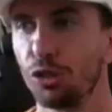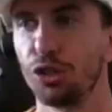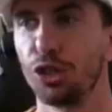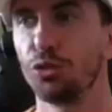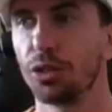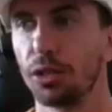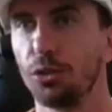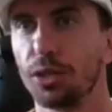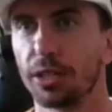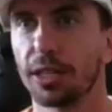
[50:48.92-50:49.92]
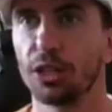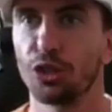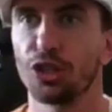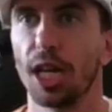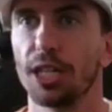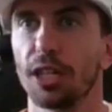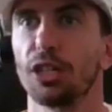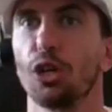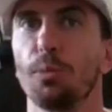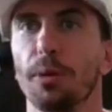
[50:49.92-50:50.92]
you choose to use, it's because you're chasing
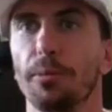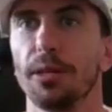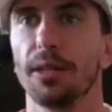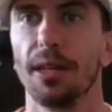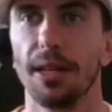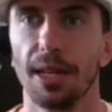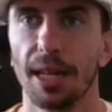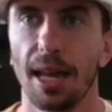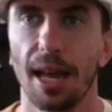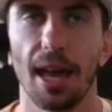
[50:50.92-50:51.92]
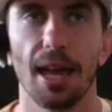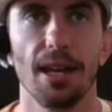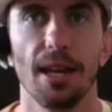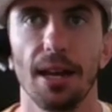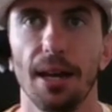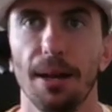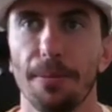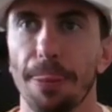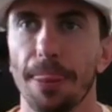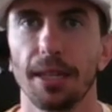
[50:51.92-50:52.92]
dopamine. And, uh,
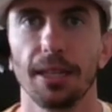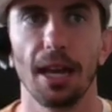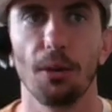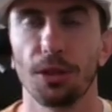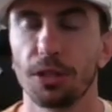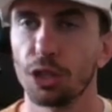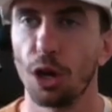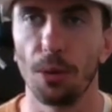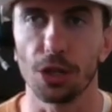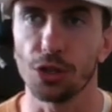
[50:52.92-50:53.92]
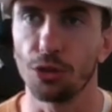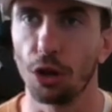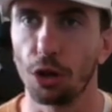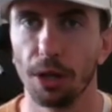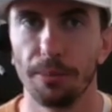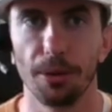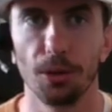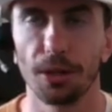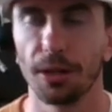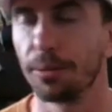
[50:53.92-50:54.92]
yeah, with so much struggle in
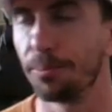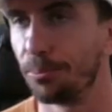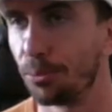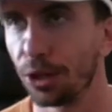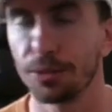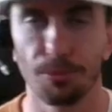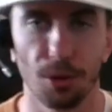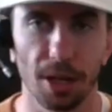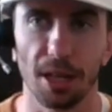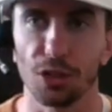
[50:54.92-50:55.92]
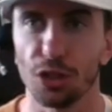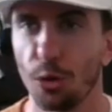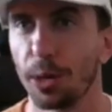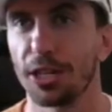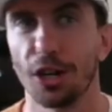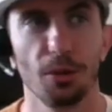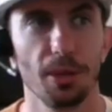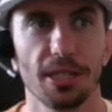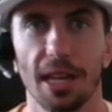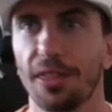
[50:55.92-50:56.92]
poker and bris- bricking so many
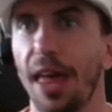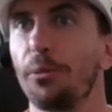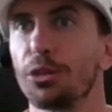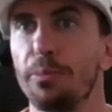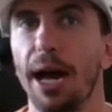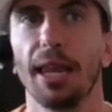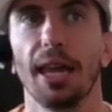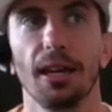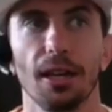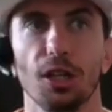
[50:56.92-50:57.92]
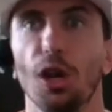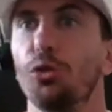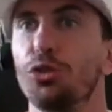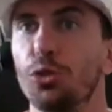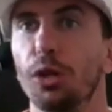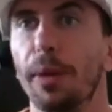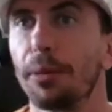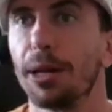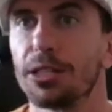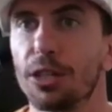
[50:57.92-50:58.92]
tournaments, like that was my like go-to to
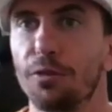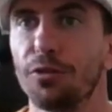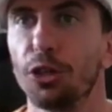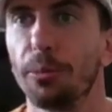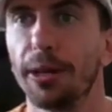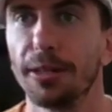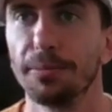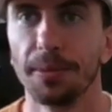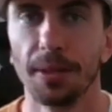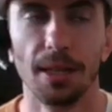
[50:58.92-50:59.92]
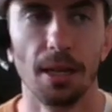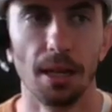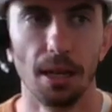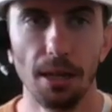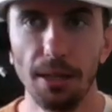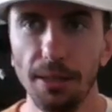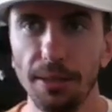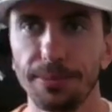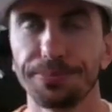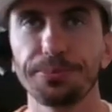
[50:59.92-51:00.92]
make myself feel better.
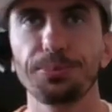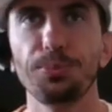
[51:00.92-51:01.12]
um,